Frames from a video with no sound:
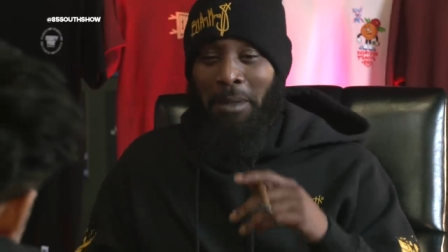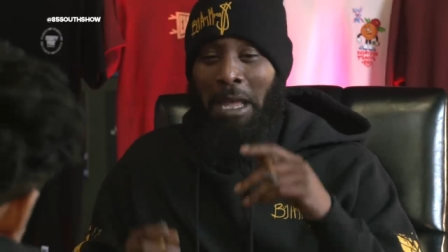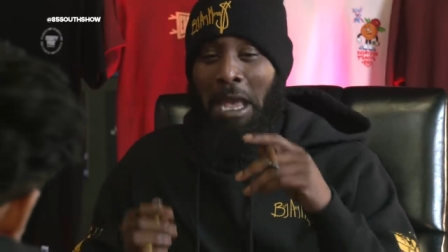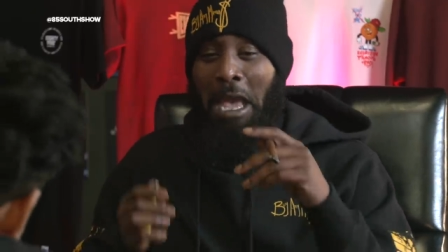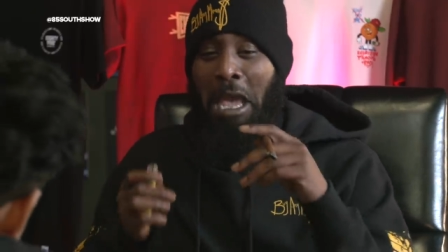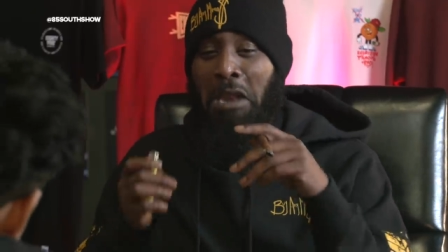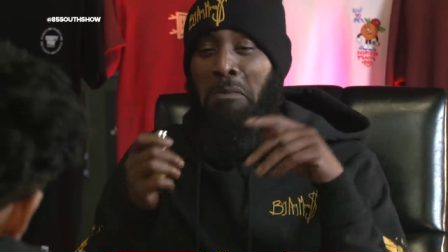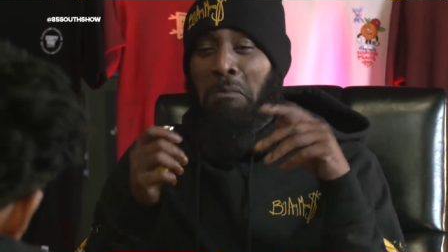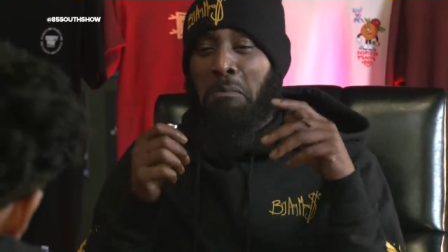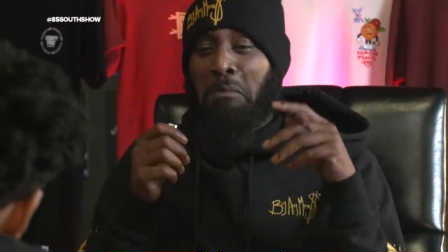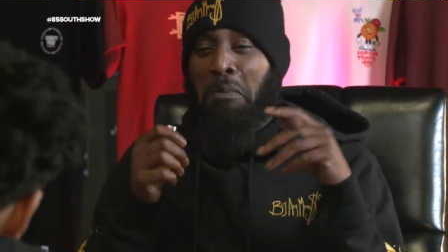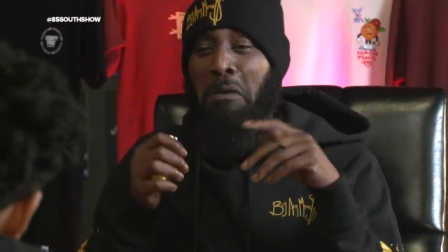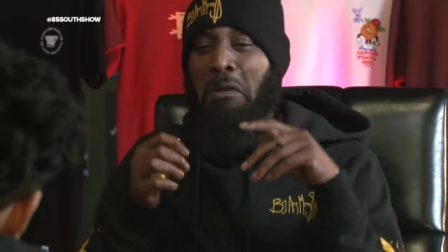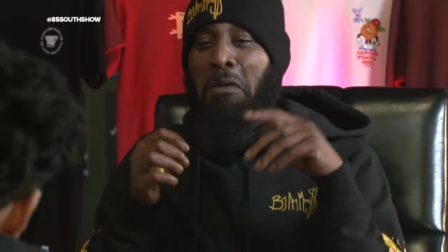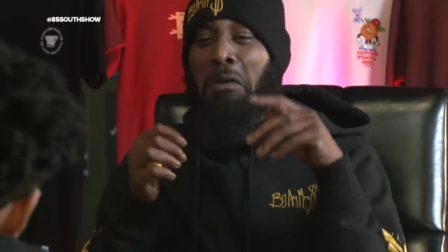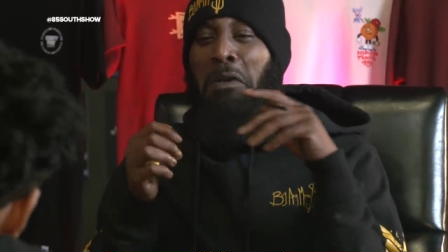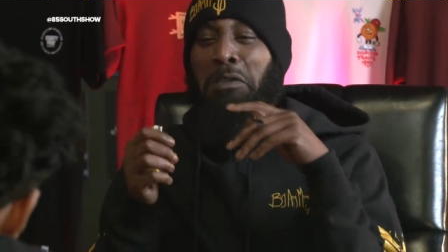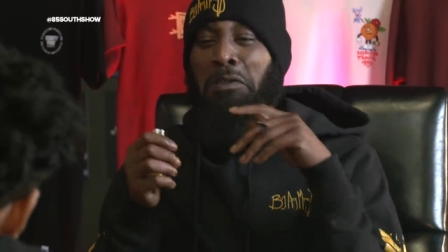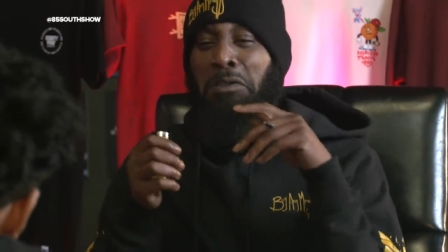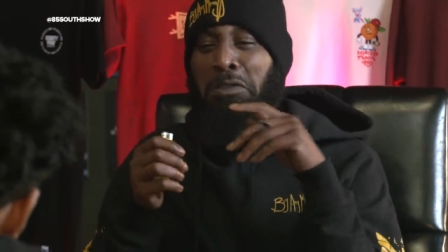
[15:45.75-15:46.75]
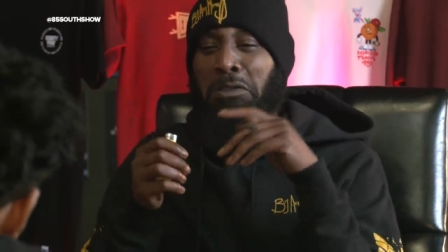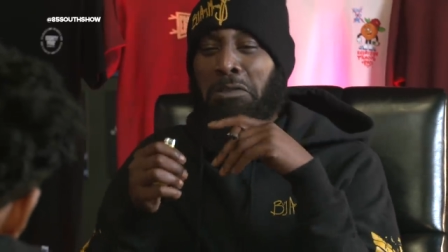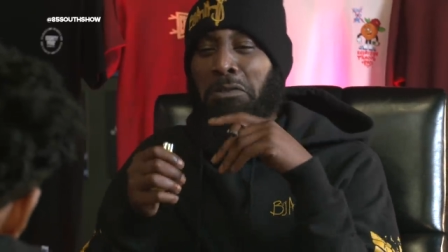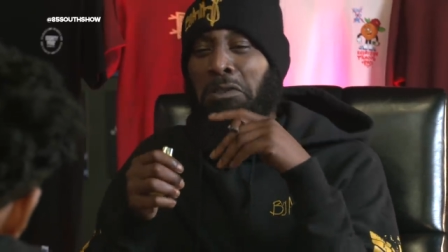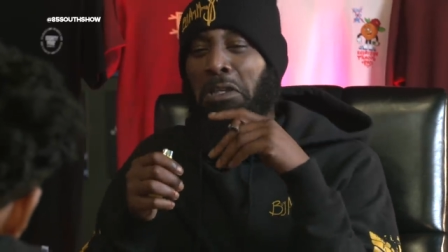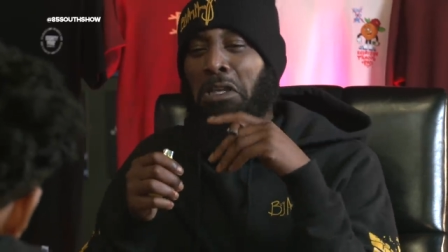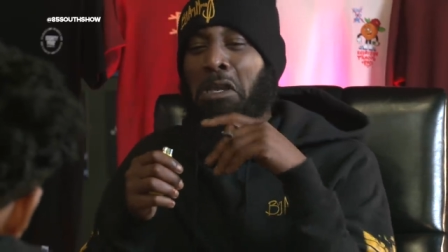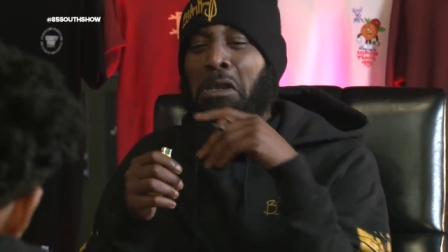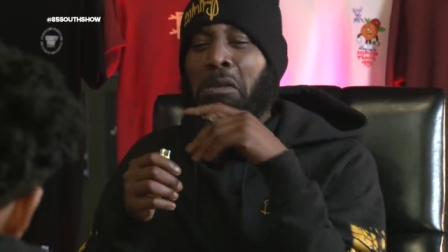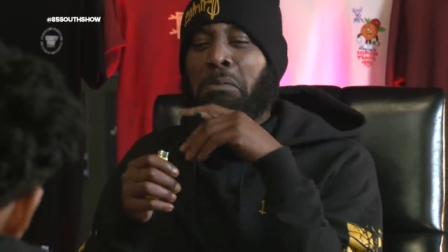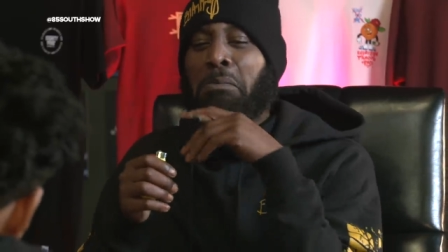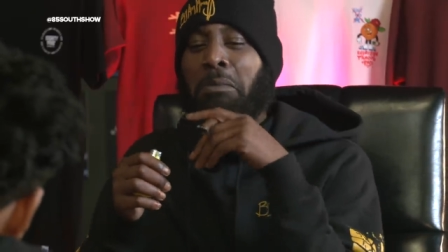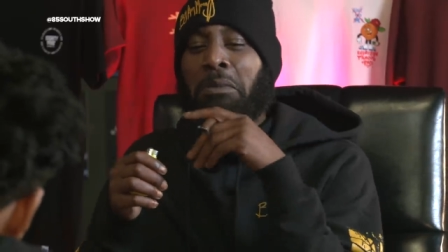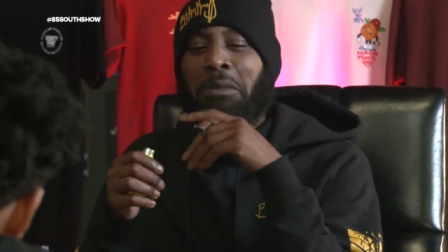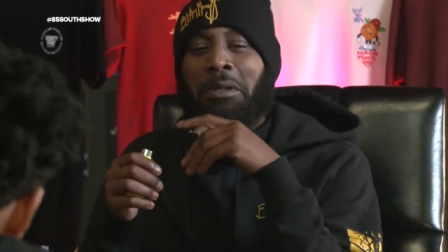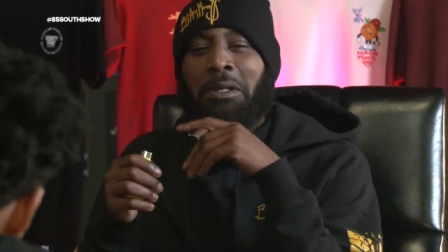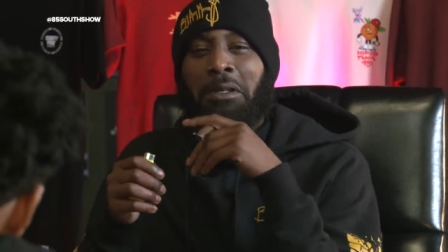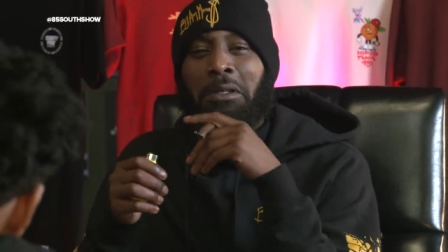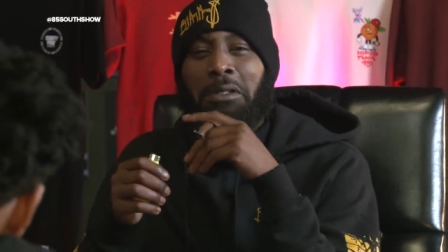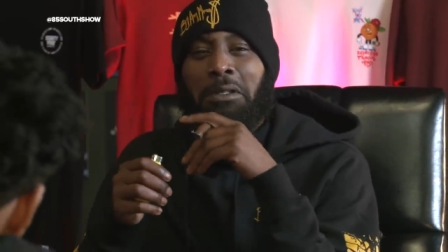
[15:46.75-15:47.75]
Adam Pollock's here,
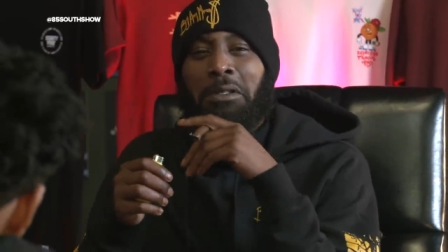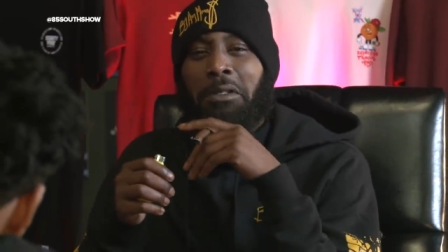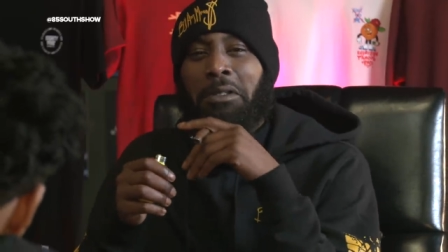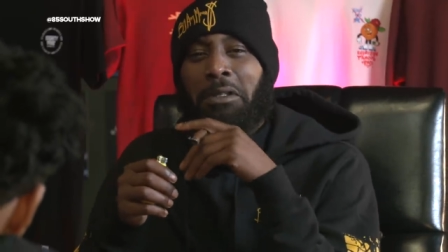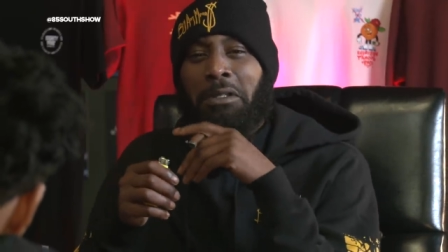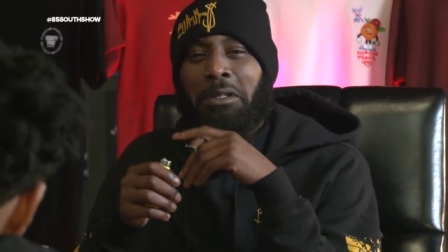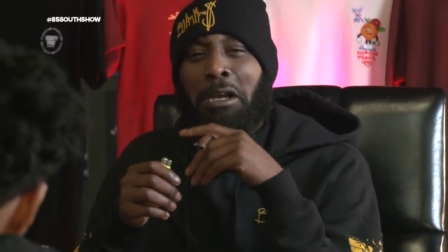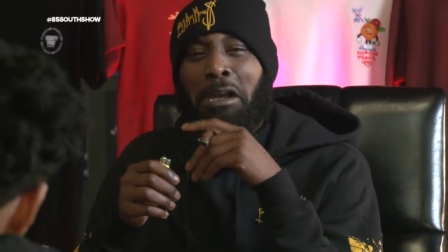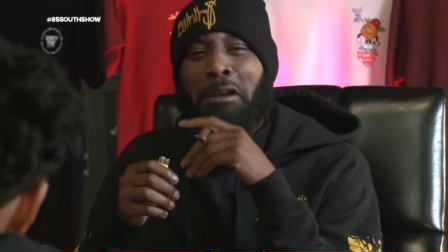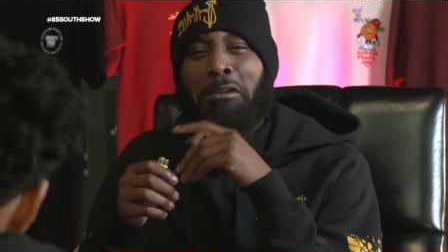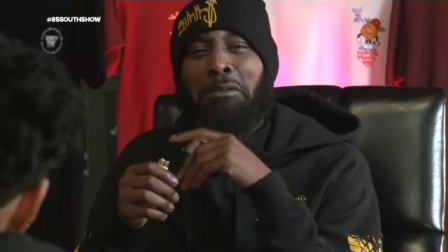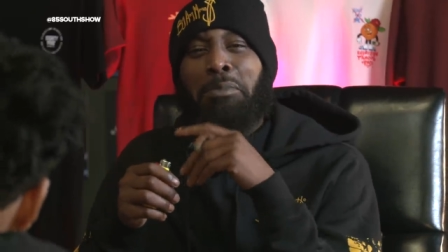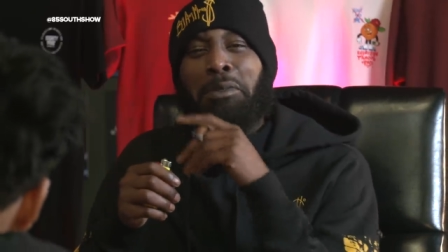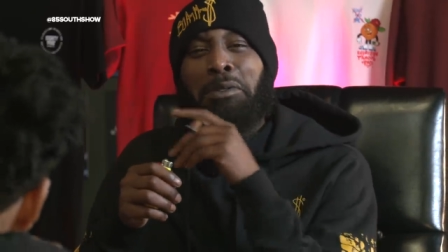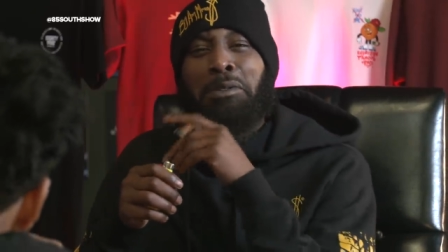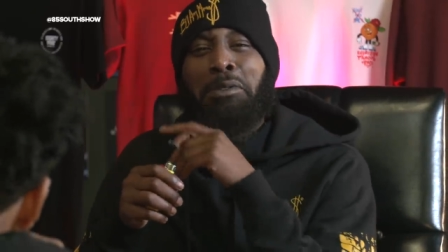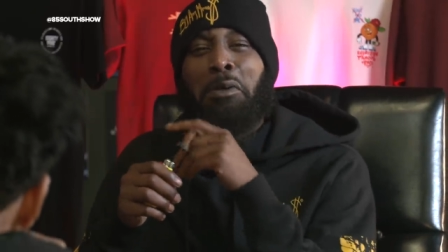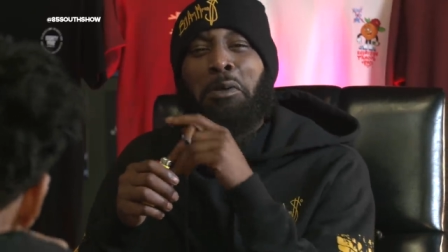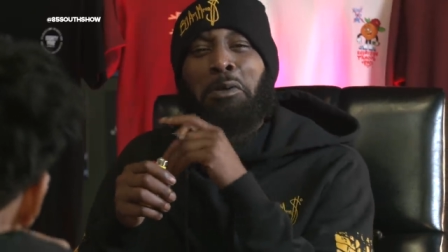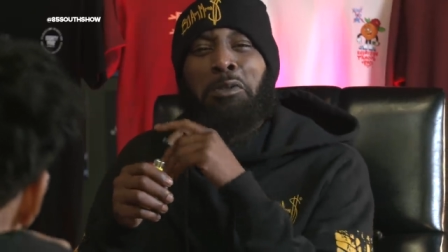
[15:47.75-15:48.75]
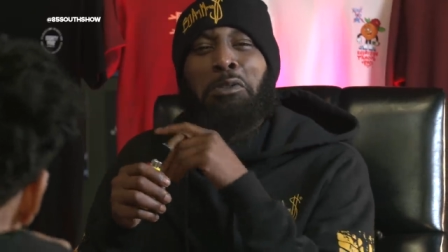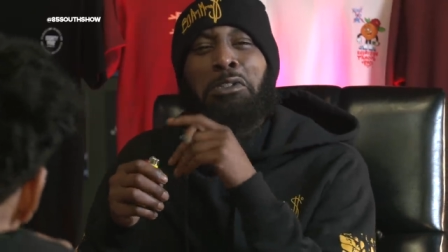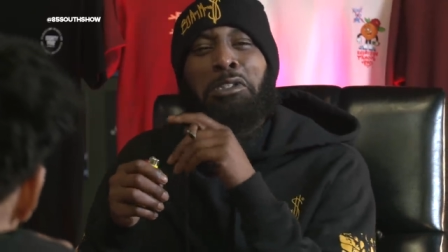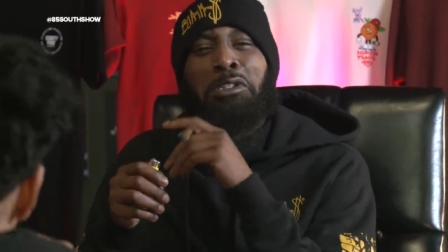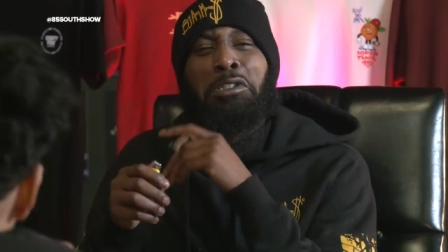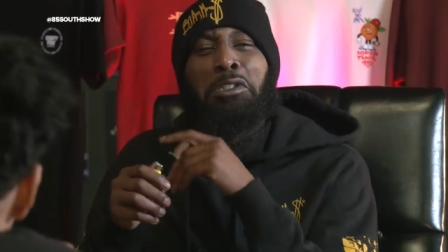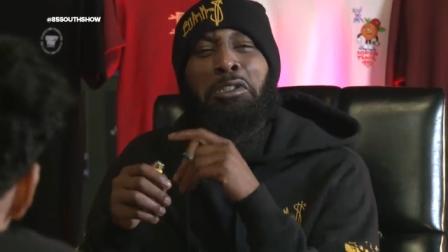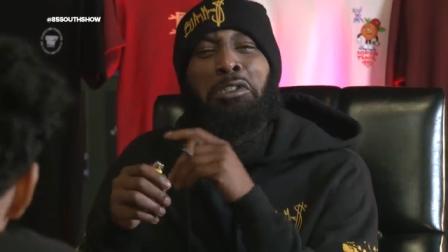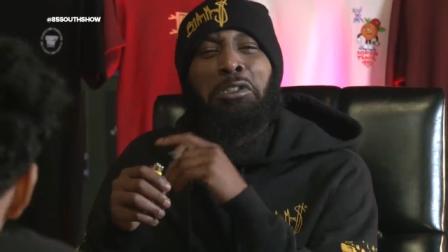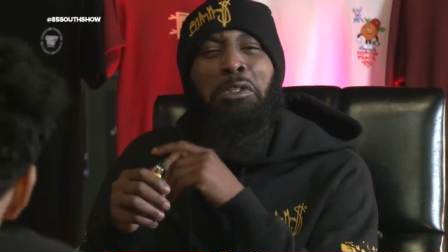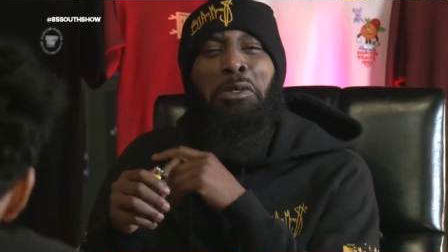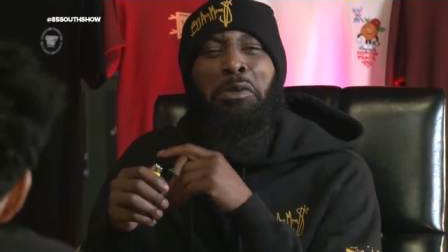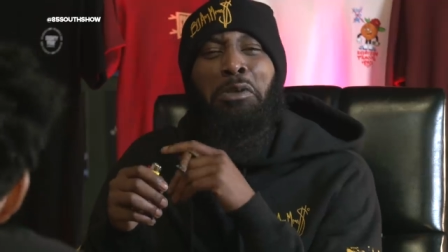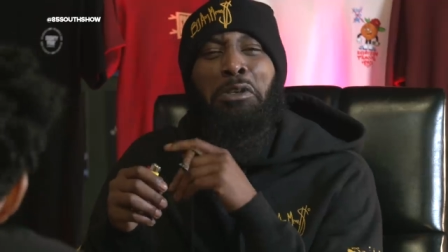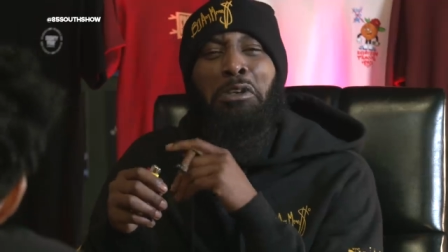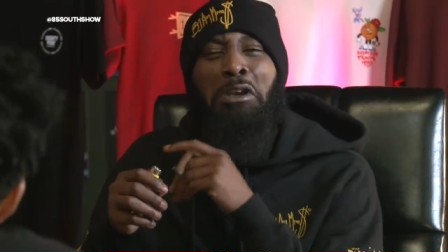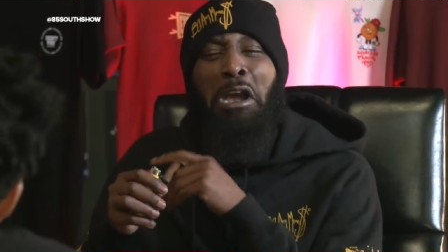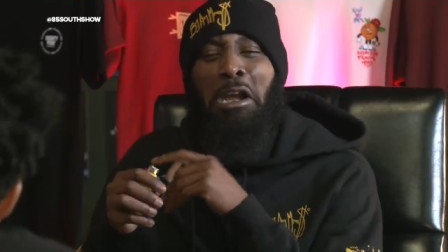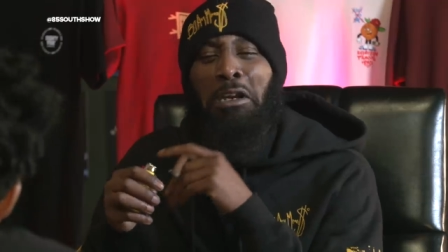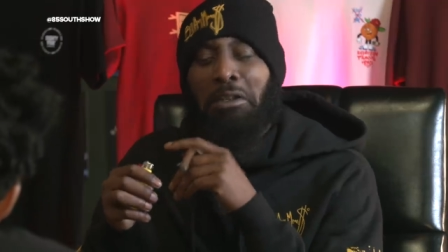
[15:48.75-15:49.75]
and I'll be hosting the show
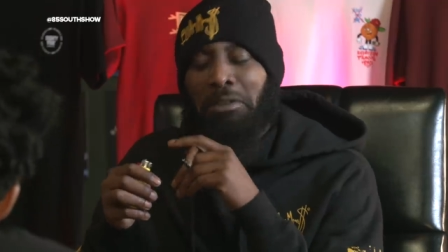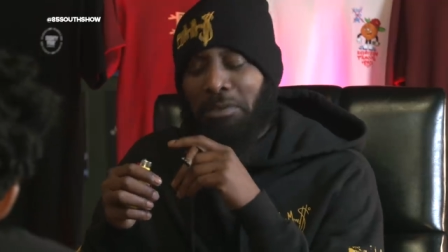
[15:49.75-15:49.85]
tonight.